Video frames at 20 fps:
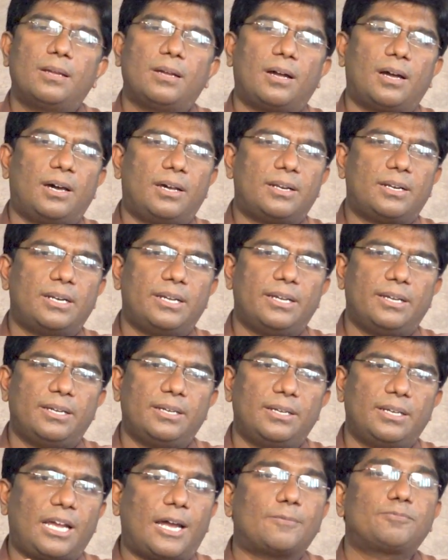
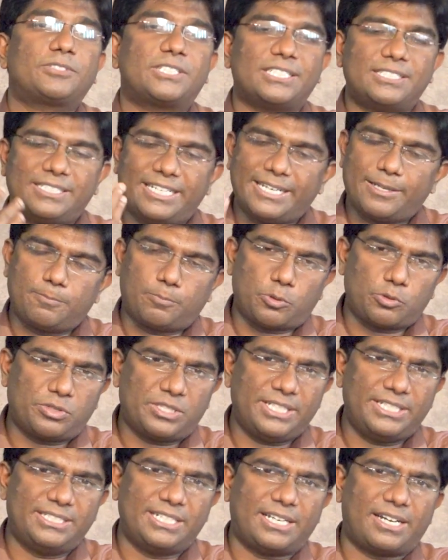or obstetric
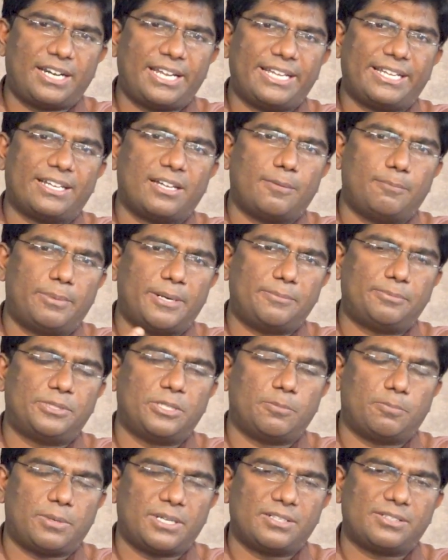procedure like
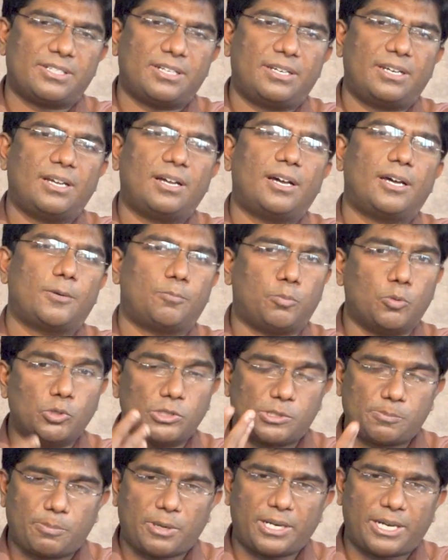abruptio placenta or
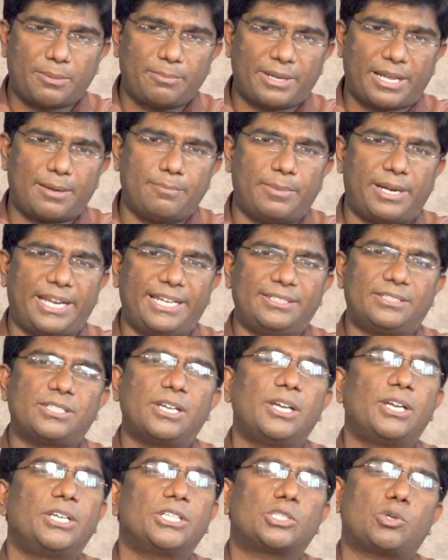postpartum hemorrhage.
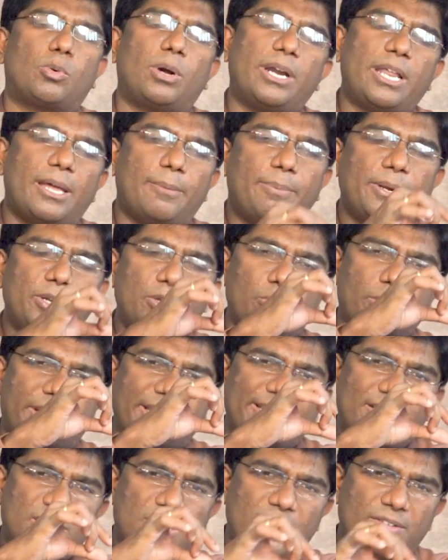So what happens? Your
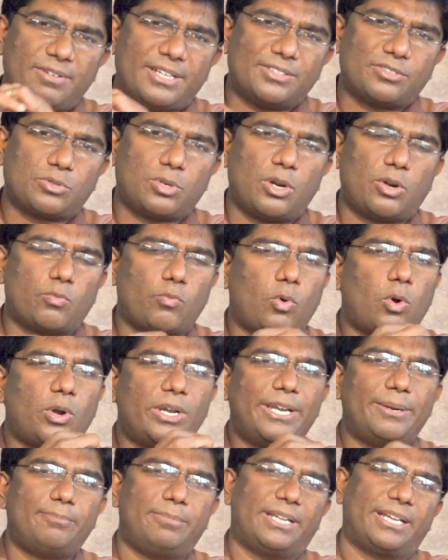intravascular
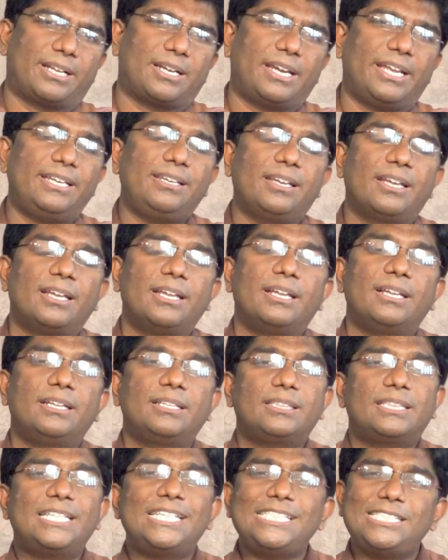volume decline.
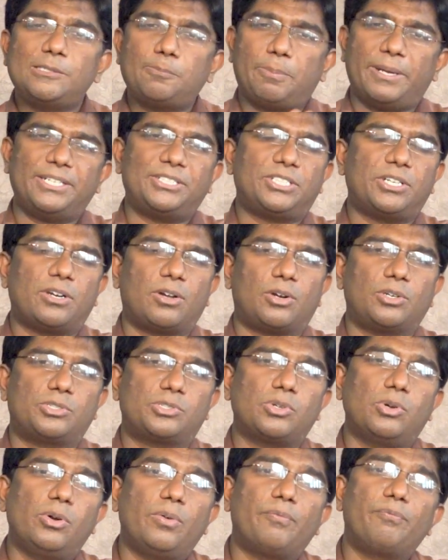These patient
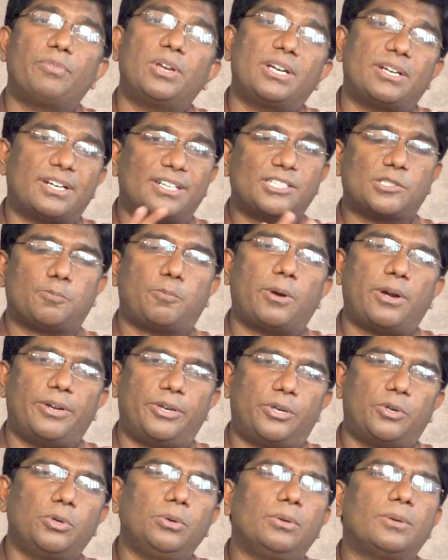also will
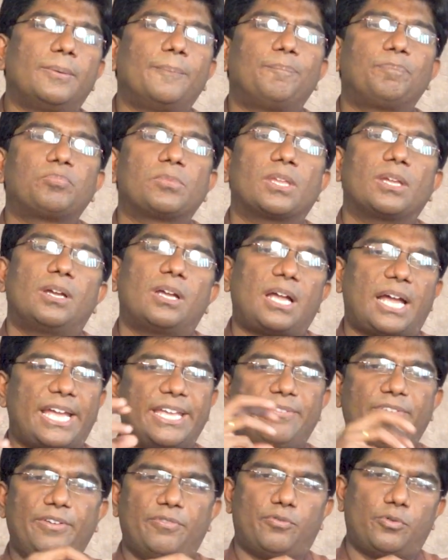respond to
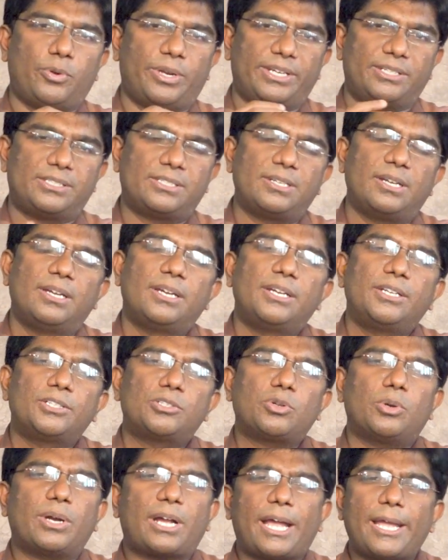IV fluids.
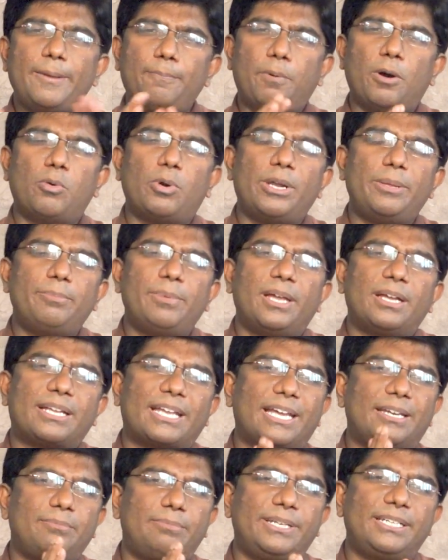So hypovolemia
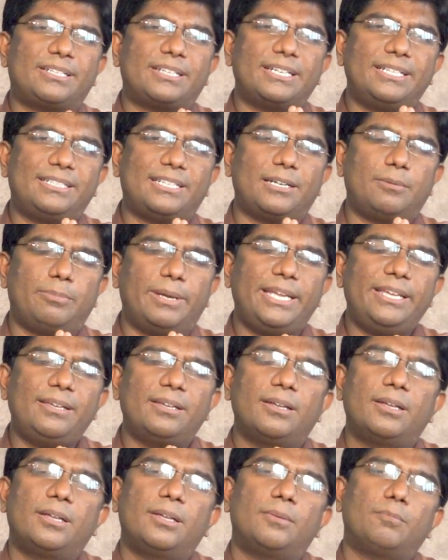can be treated by
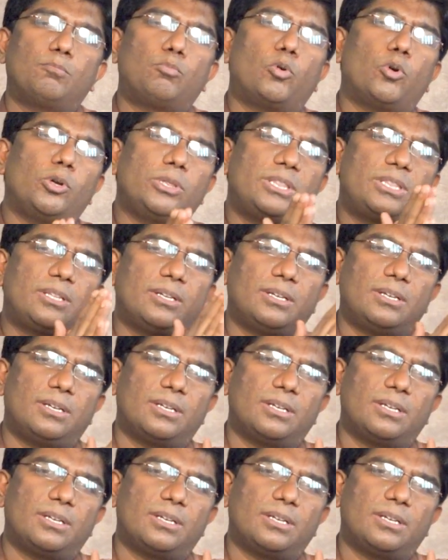both